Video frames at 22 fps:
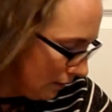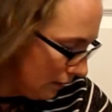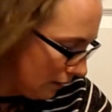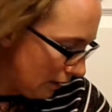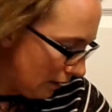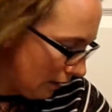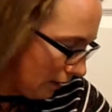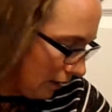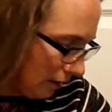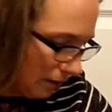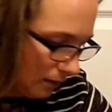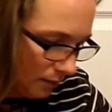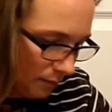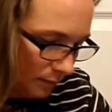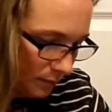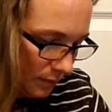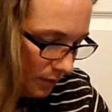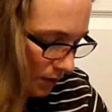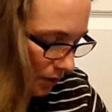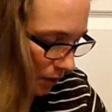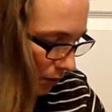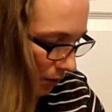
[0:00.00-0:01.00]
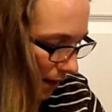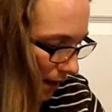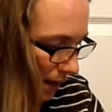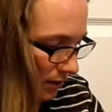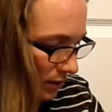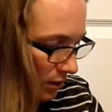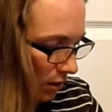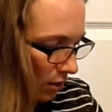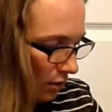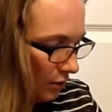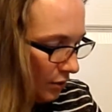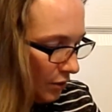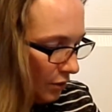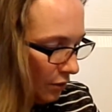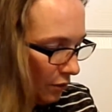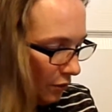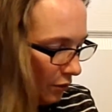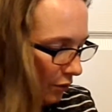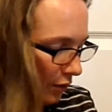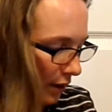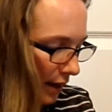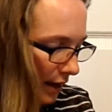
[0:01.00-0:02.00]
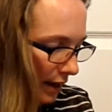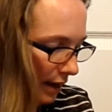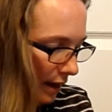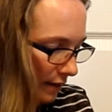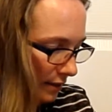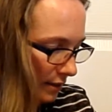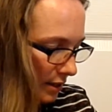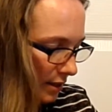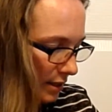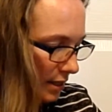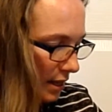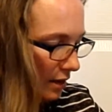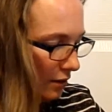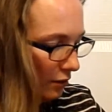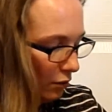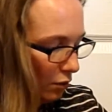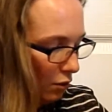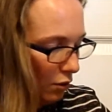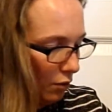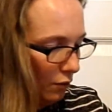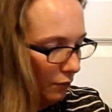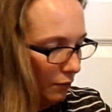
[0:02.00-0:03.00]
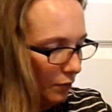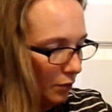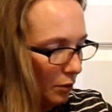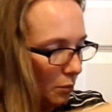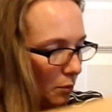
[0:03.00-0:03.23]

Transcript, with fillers: So that's also great and subtle for the